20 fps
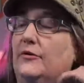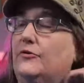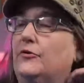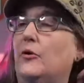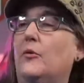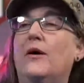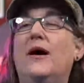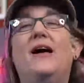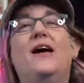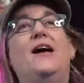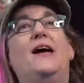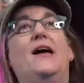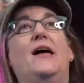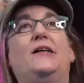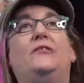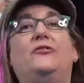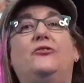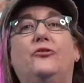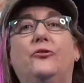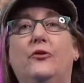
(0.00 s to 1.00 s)
So
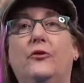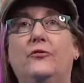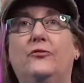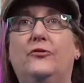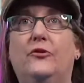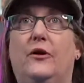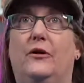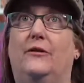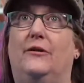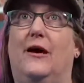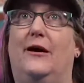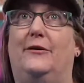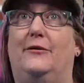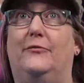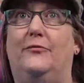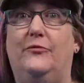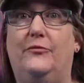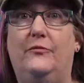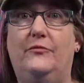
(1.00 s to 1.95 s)
it serves a lot of